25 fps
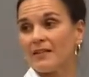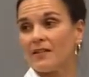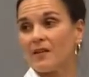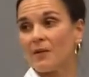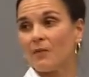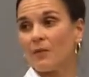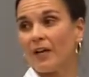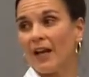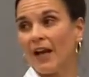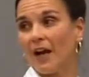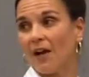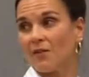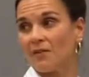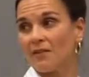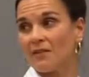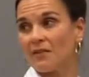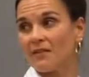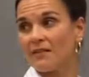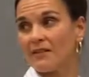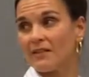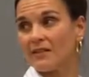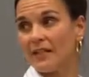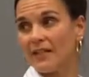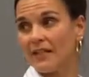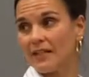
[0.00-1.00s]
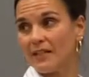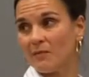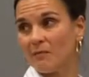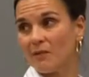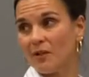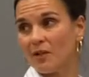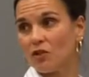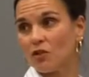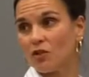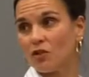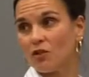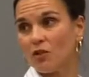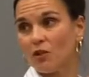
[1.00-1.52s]
at someone else's list,
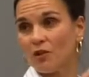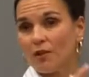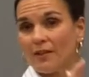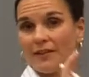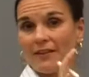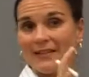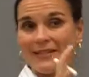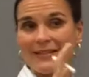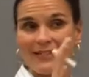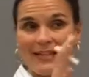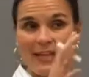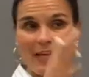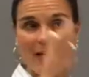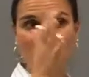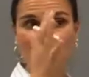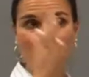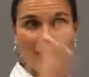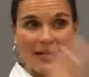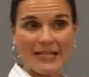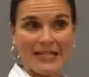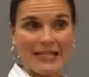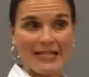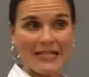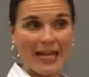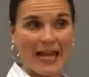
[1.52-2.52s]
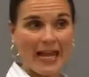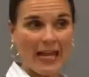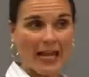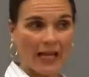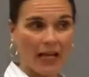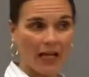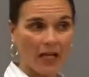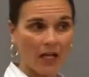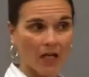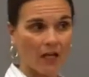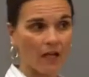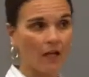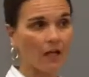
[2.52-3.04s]
make sure you're in the same
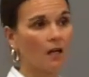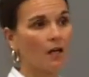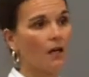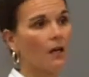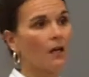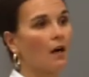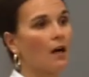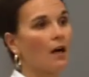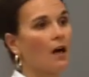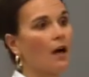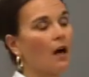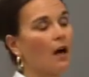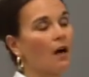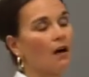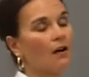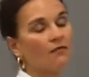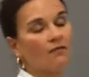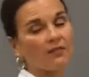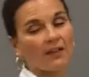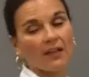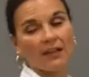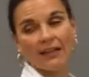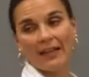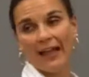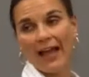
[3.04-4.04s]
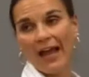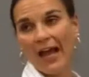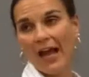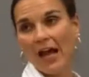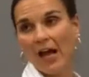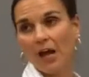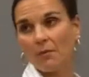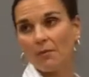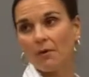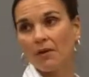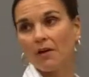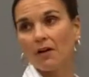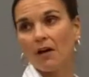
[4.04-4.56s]
day of
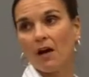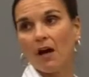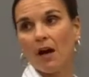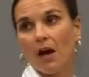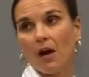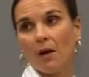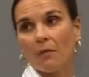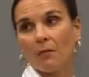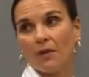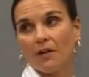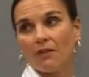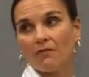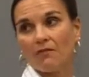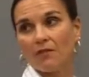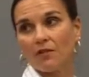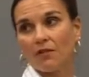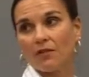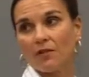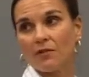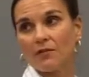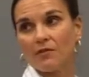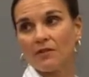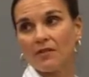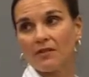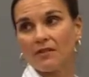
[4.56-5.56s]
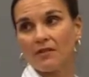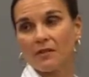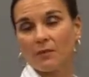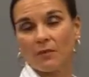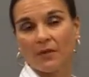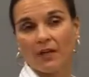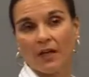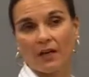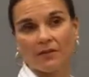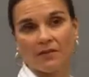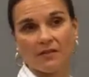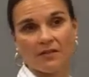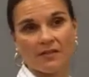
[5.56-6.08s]
lab if you're using
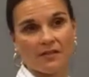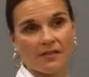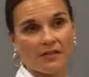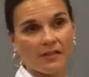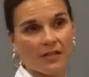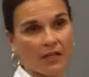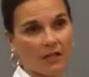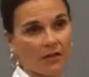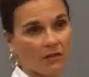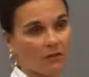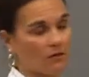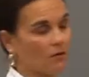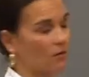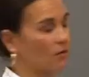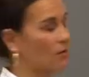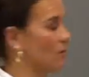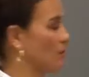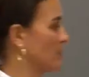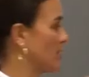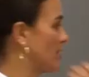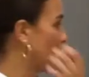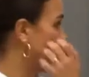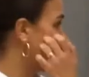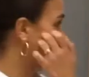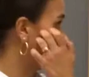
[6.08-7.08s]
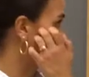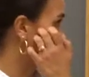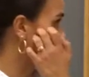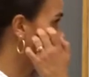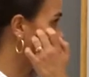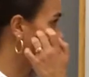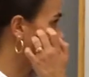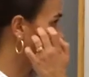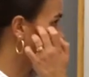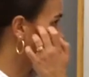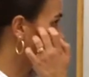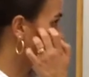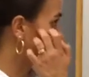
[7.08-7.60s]
someone else's standard retention
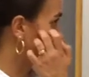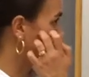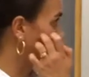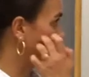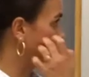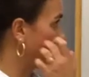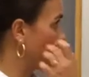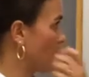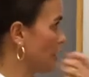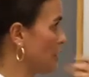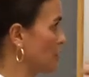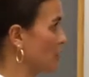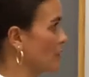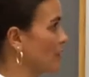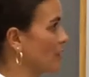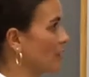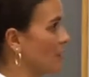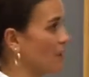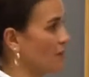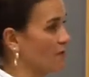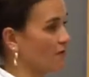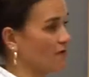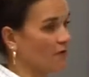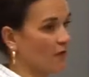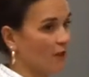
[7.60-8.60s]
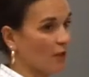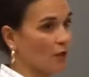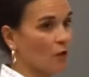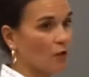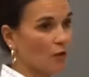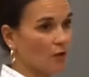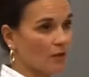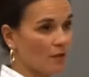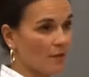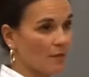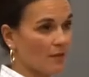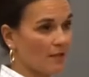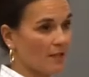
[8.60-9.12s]
time list. Otherwise, you need it for
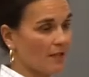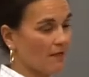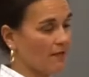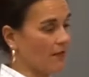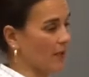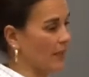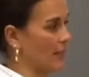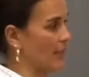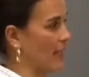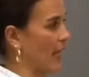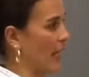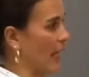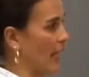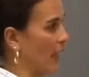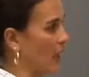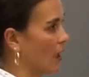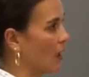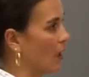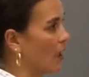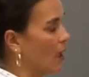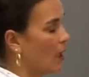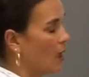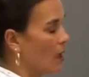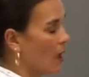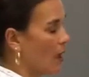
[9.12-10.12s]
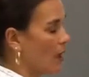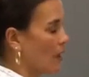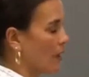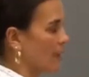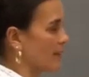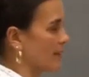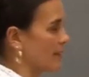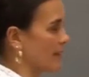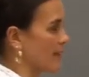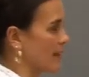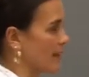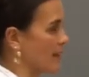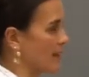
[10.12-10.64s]
your specific day,
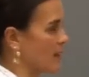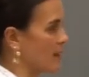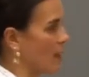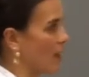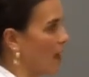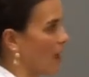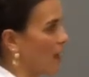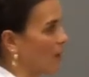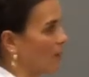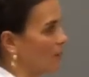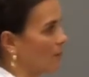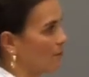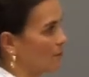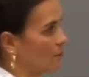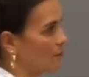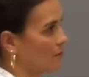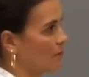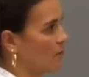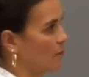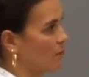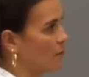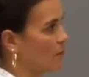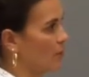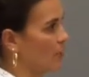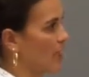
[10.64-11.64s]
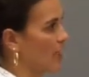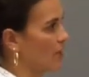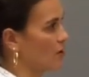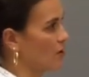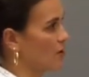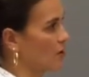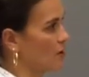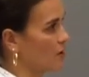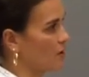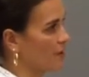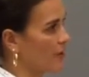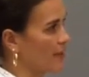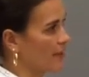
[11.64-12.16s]
because
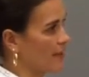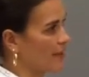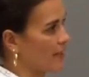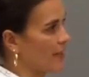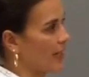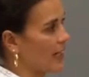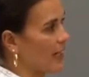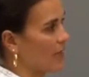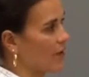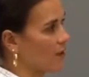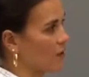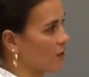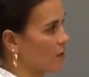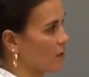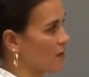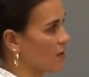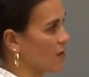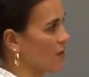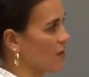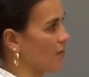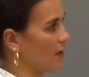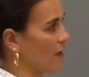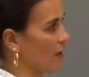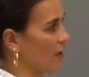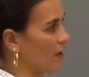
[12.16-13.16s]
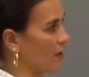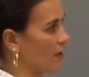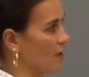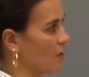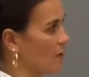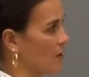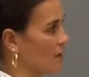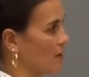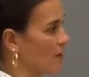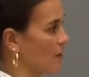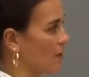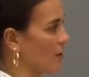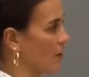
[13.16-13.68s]
the standards vary
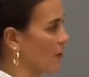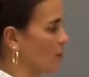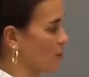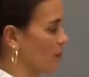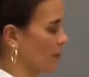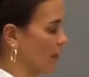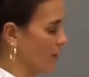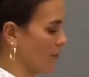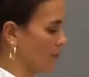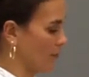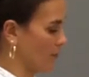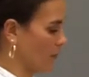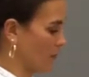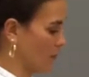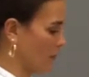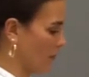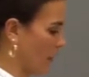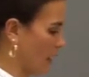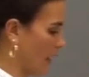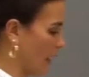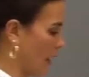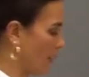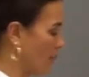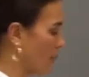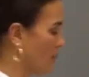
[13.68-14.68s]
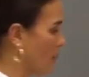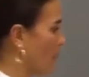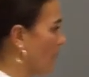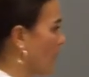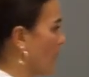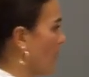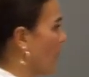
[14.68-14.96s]
just a little bit, okay?